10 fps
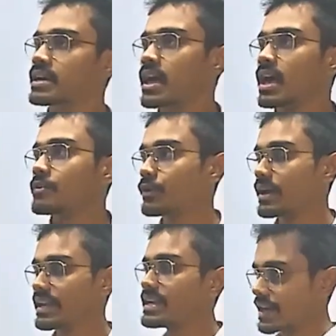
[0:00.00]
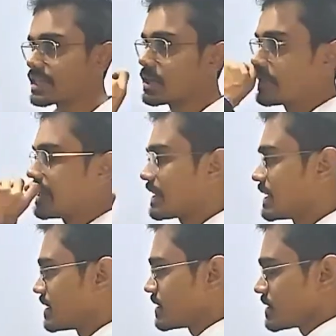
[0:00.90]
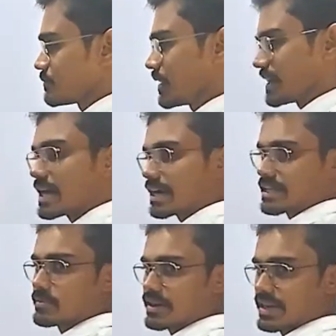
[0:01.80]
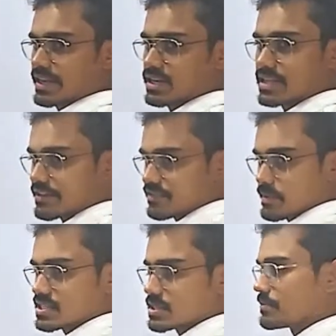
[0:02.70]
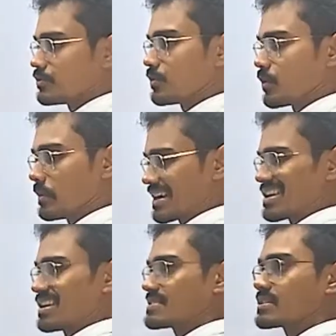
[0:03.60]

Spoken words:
For any ductile material that we mentioned before, for metals,